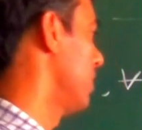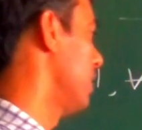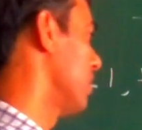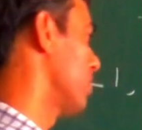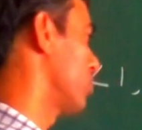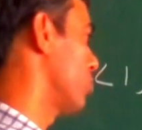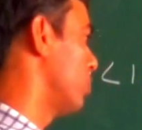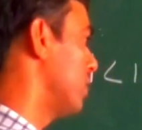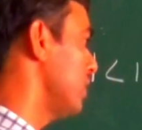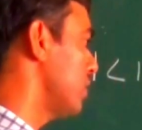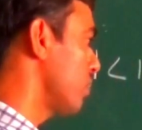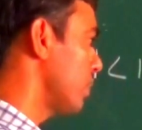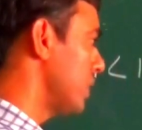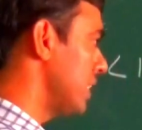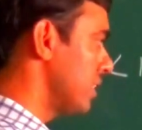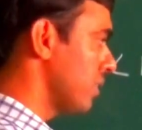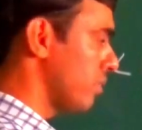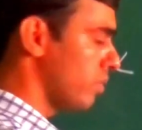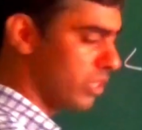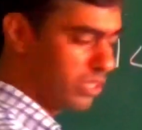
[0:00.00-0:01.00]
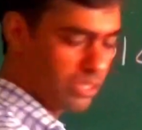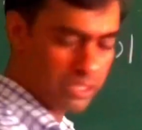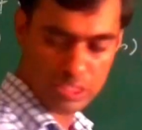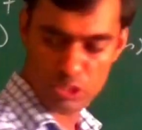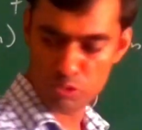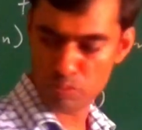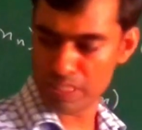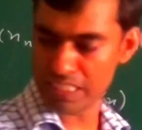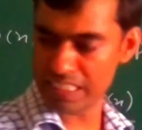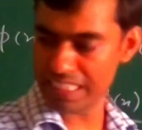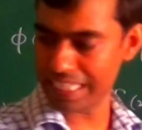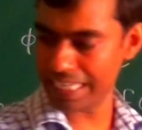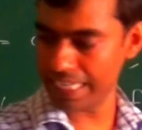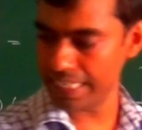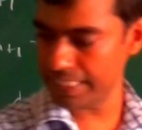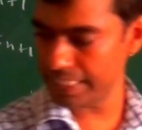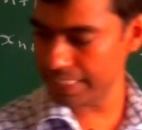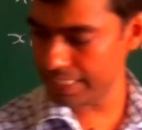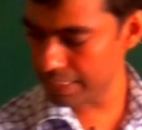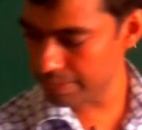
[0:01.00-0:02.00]
So this one is a what? This one is a
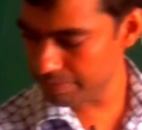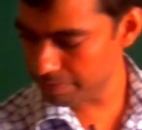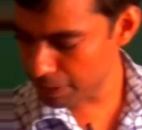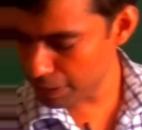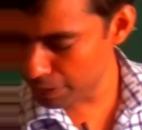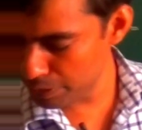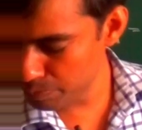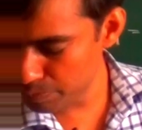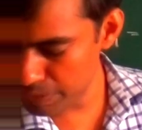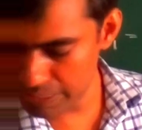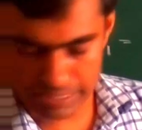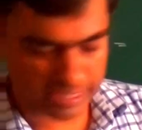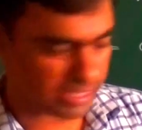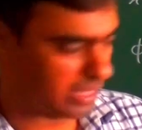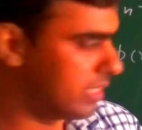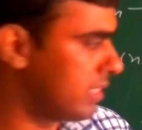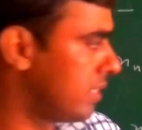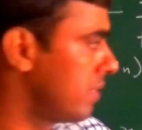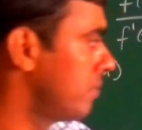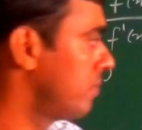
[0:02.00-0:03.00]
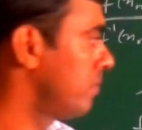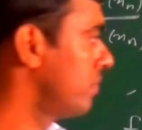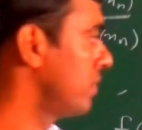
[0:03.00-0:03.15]
criteria for convergence.